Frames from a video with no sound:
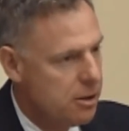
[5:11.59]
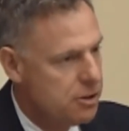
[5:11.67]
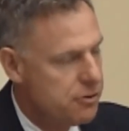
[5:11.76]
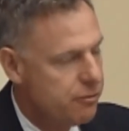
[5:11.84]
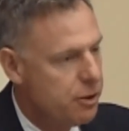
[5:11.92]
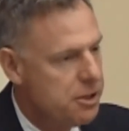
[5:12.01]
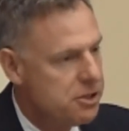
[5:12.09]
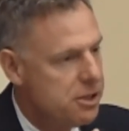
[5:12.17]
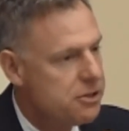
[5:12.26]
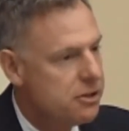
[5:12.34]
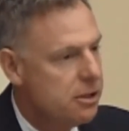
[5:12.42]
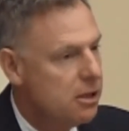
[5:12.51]
I'm not For so
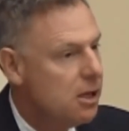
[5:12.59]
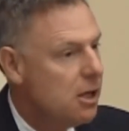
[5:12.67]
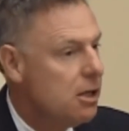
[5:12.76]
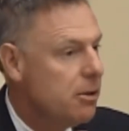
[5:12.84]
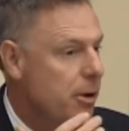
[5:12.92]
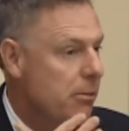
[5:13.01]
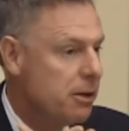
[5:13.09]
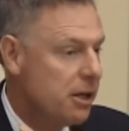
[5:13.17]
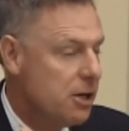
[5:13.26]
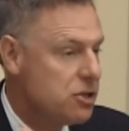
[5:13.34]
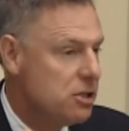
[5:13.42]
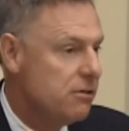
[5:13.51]
instance, sure. I think
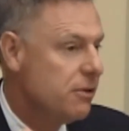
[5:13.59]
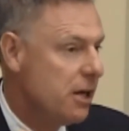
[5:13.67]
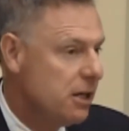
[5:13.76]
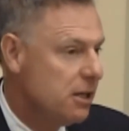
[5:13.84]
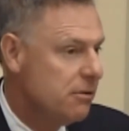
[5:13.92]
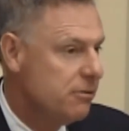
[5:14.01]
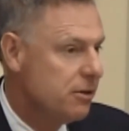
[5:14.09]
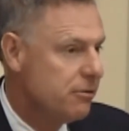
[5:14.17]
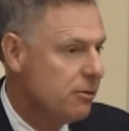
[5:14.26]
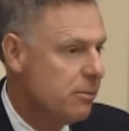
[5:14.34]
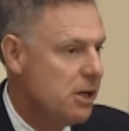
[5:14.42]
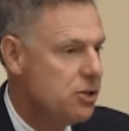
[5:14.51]
publication of negative
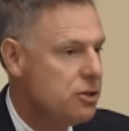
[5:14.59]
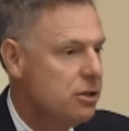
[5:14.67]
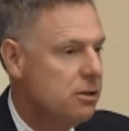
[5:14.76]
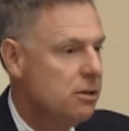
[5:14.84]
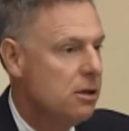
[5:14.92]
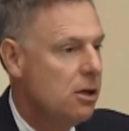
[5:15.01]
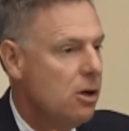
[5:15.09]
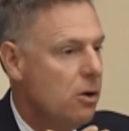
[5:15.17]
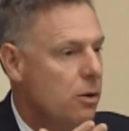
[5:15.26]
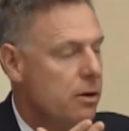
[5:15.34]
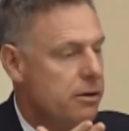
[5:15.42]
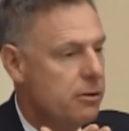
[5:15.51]
information
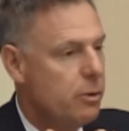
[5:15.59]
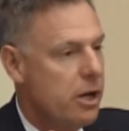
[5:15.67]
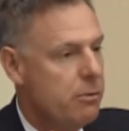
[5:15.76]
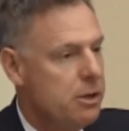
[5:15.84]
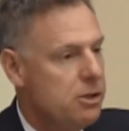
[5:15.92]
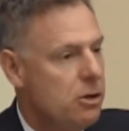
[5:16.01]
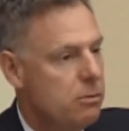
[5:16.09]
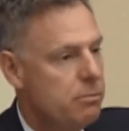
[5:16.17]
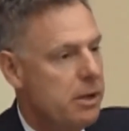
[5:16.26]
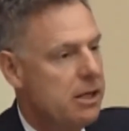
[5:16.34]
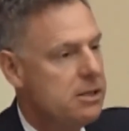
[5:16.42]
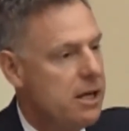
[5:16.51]
or the way we
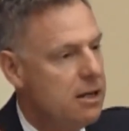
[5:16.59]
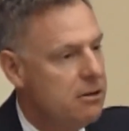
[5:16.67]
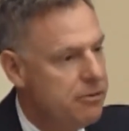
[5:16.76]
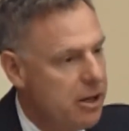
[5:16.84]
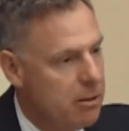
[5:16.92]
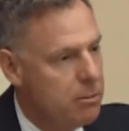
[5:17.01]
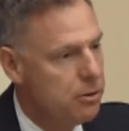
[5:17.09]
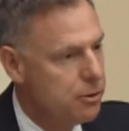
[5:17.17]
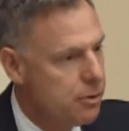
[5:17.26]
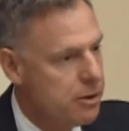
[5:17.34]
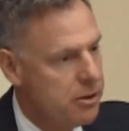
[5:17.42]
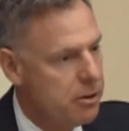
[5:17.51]
don't make data available
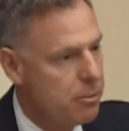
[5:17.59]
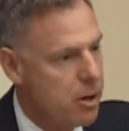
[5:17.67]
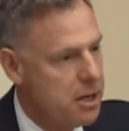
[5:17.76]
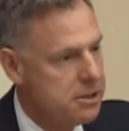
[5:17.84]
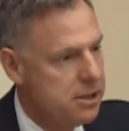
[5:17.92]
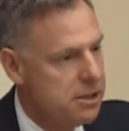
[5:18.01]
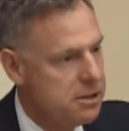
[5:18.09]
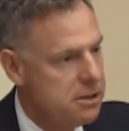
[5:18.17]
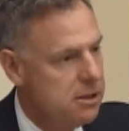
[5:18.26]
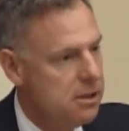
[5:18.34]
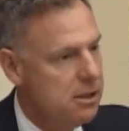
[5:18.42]
early in the process.